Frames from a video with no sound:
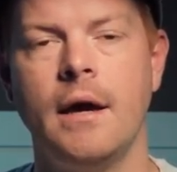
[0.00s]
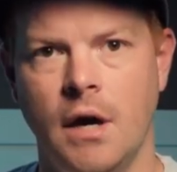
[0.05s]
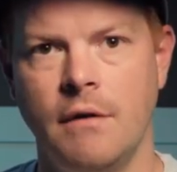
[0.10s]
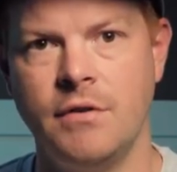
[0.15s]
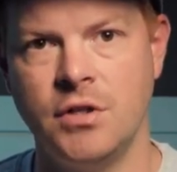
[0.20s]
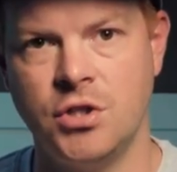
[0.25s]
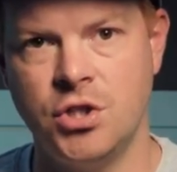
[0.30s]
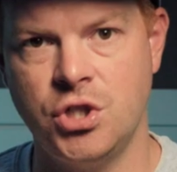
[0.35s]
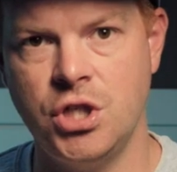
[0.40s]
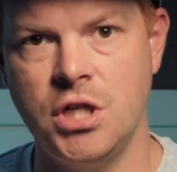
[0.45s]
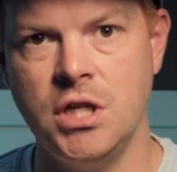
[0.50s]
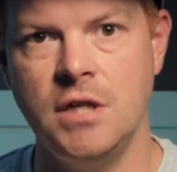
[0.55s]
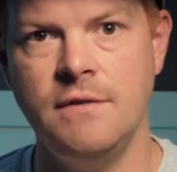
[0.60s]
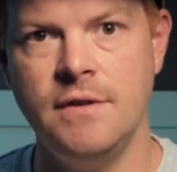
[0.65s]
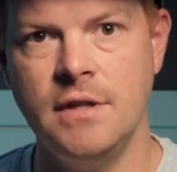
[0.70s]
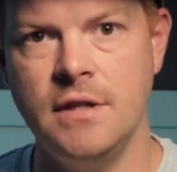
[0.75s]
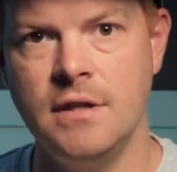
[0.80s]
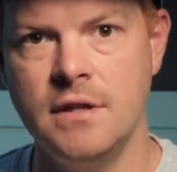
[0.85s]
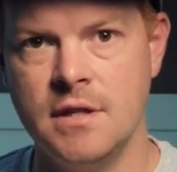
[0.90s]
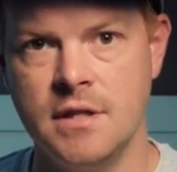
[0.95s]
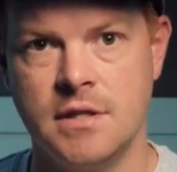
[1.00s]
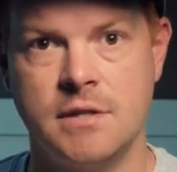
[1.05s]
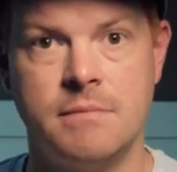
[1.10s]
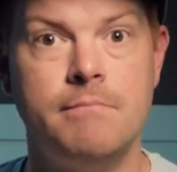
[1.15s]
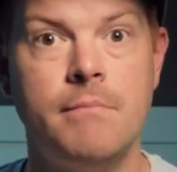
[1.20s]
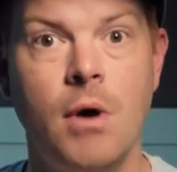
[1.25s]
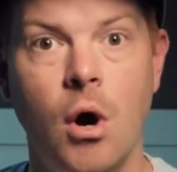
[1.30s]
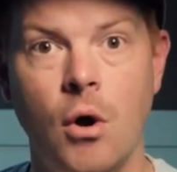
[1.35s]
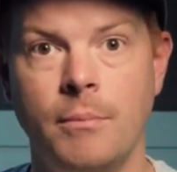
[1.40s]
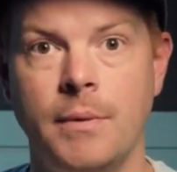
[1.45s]
of achieving this
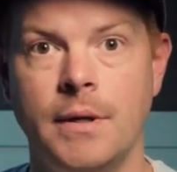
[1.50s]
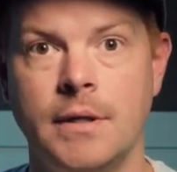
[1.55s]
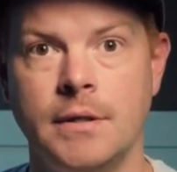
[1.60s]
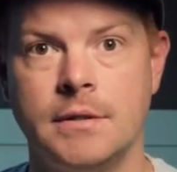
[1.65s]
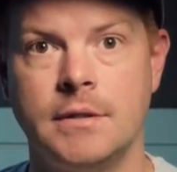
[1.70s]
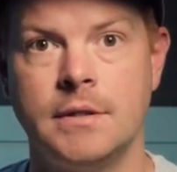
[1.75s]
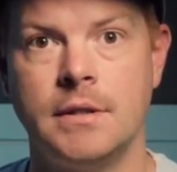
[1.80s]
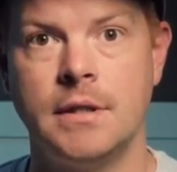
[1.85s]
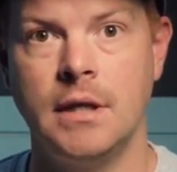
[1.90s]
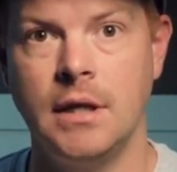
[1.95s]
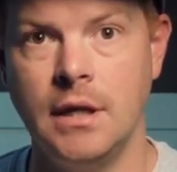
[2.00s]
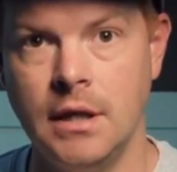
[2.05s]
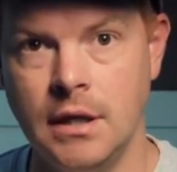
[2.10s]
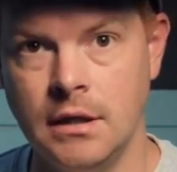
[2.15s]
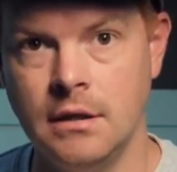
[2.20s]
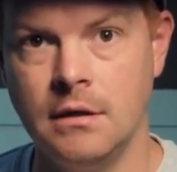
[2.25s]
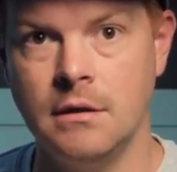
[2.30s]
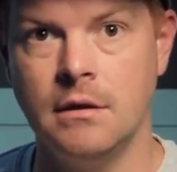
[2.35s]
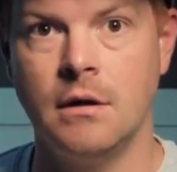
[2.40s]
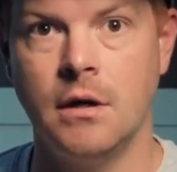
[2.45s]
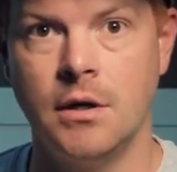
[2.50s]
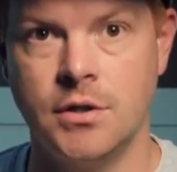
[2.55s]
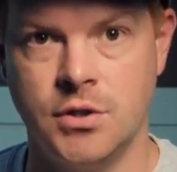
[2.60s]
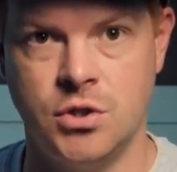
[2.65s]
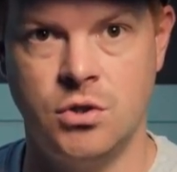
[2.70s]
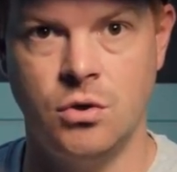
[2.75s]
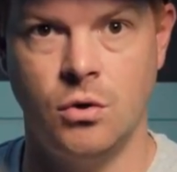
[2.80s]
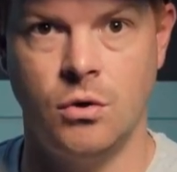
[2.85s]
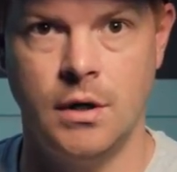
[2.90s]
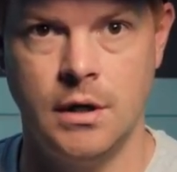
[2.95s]
moment in a
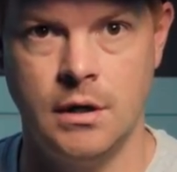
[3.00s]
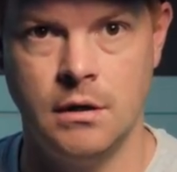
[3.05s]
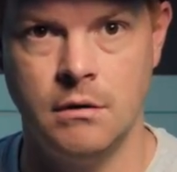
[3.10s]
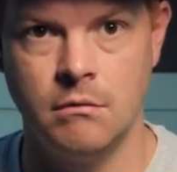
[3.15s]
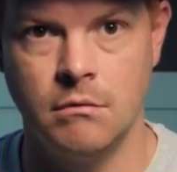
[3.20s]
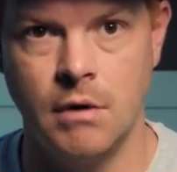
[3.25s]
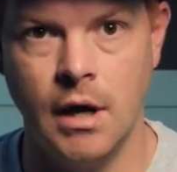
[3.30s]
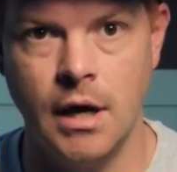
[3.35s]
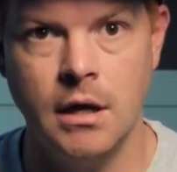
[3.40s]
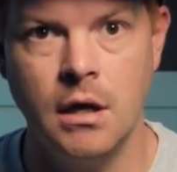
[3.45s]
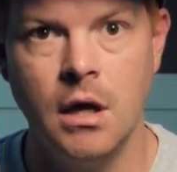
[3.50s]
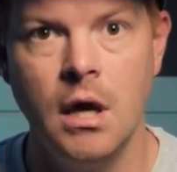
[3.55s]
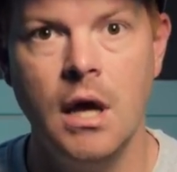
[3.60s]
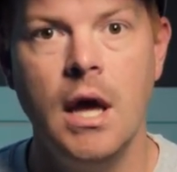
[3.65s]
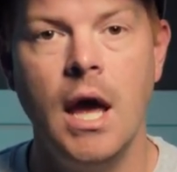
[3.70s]
story, right?